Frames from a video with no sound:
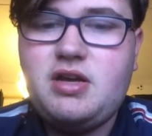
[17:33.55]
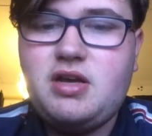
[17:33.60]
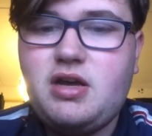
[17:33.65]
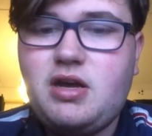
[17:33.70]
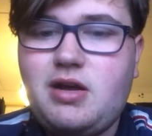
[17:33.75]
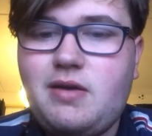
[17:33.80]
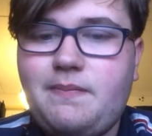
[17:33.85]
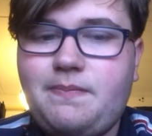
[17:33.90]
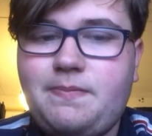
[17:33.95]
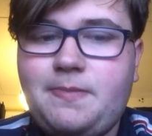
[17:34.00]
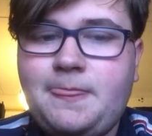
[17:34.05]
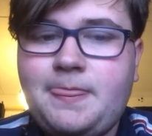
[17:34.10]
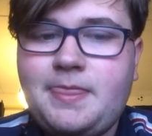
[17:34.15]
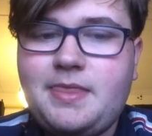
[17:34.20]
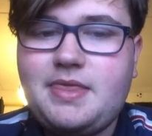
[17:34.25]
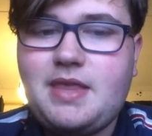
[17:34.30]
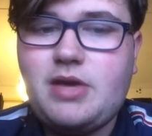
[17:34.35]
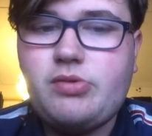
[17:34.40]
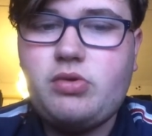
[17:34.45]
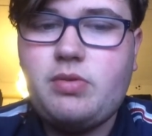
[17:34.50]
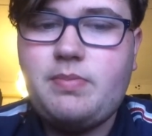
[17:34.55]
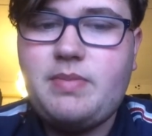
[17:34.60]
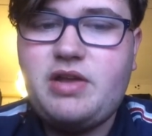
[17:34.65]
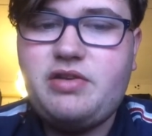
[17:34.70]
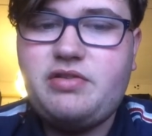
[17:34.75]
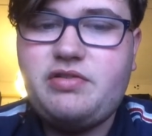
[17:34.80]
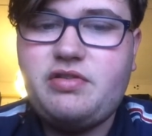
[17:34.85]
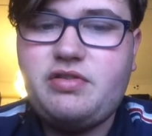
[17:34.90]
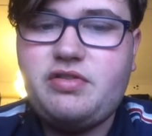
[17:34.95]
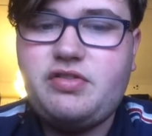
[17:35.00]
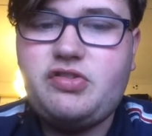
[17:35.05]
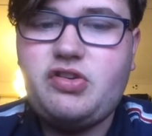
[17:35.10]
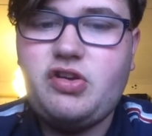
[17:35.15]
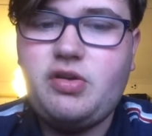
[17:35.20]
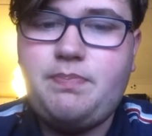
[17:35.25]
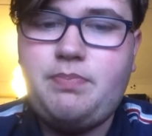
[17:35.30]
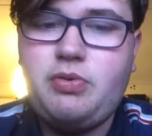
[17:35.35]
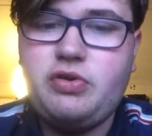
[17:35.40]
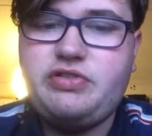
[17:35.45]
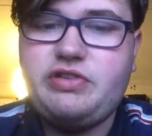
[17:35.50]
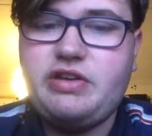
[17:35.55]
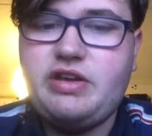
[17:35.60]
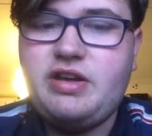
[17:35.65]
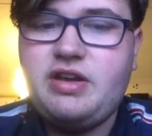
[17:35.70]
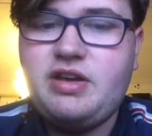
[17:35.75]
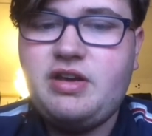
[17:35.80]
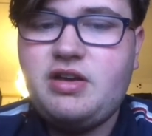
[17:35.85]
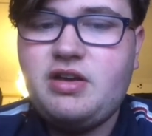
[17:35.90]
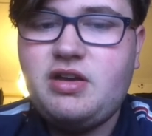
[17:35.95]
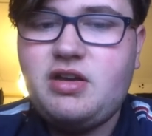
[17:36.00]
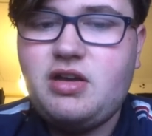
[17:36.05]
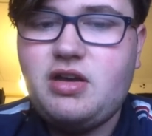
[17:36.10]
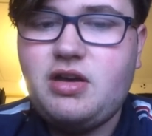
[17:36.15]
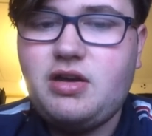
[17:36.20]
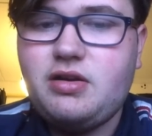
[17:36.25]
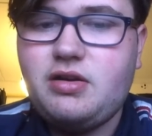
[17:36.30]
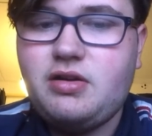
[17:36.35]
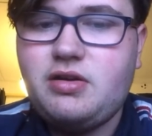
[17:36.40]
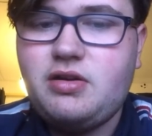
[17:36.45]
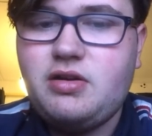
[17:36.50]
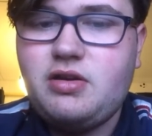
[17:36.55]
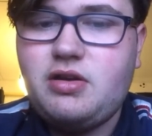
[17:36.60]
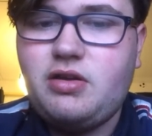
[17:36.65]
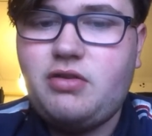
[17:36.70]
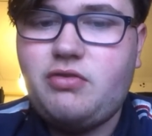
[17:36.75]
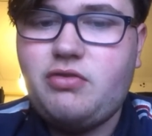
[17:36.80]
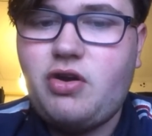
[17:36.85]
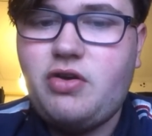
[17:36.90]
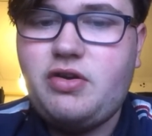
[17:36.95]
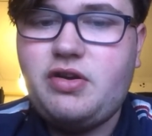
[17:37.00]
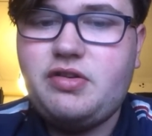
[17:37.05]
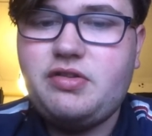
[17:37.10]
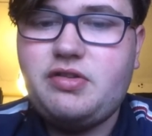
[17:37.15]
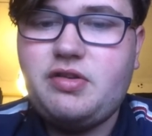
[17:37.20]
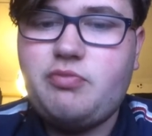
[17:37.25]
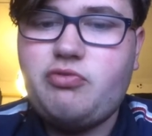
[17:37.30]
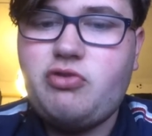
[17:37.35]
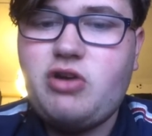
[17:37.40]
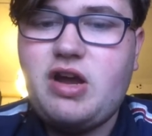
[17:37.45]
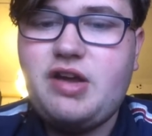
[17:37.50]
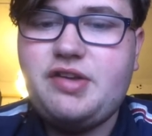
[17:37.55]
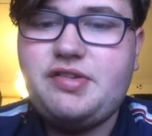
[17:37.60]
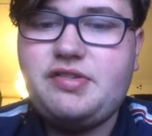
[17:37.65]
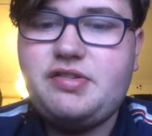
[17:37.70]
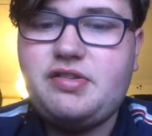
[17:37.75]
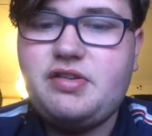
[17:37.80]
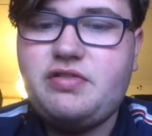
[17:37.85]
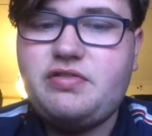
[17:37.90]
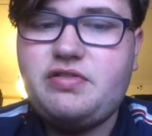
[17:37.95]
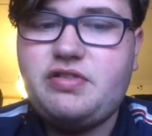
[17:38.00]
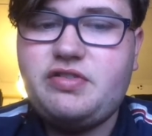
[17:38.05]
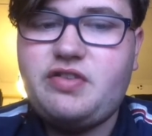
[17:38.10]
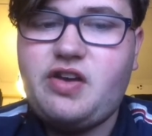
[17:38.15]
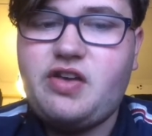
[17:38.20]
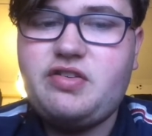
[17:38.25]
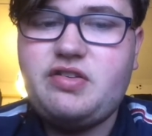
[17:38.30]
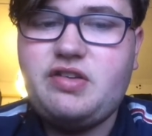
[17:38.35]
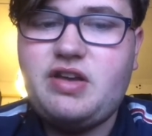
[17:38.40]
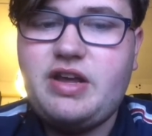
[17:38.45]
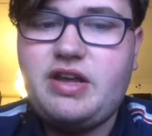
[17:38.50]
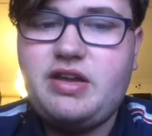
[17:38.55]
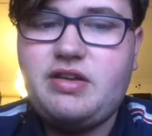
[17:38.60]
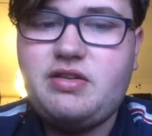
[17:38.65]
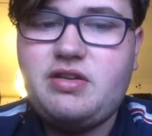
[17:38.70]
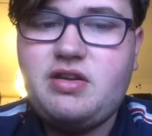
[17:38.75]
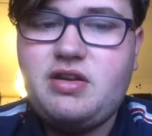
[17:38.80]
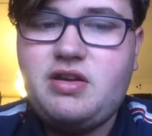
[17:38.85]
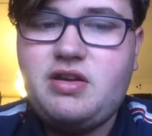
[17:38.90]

Um, there were mentions to the budget and, and in the press, suggesting they